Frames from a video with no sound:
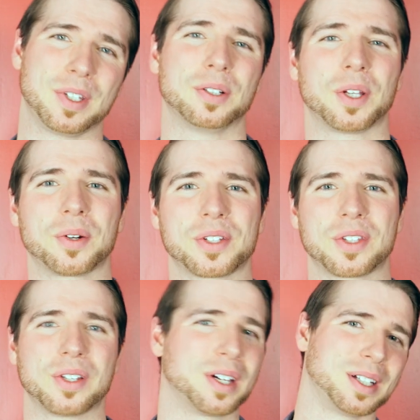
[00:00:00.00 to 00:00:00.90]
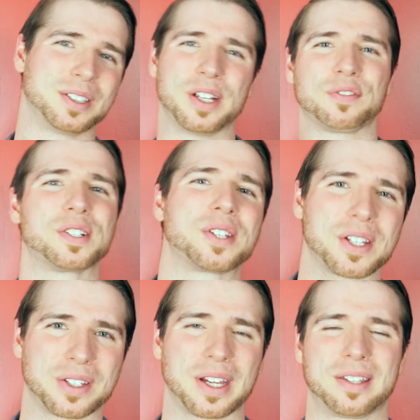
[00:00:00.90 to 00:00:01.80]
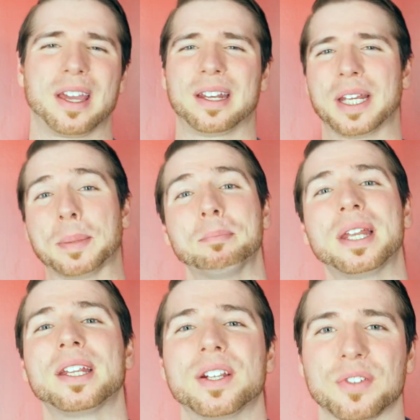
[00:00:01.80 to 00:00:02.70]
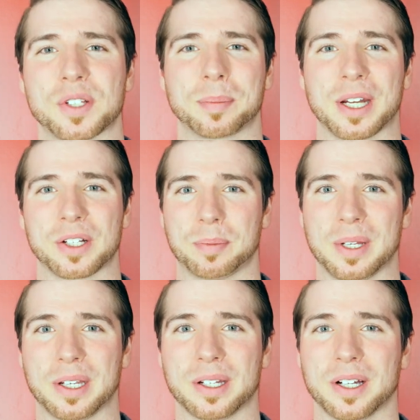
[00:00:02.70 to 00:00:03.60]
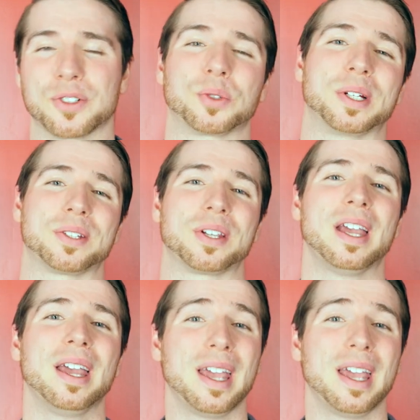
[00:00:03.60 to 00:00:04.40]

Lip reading: You'll notice the differences like that in many different Spanish-speaking countries.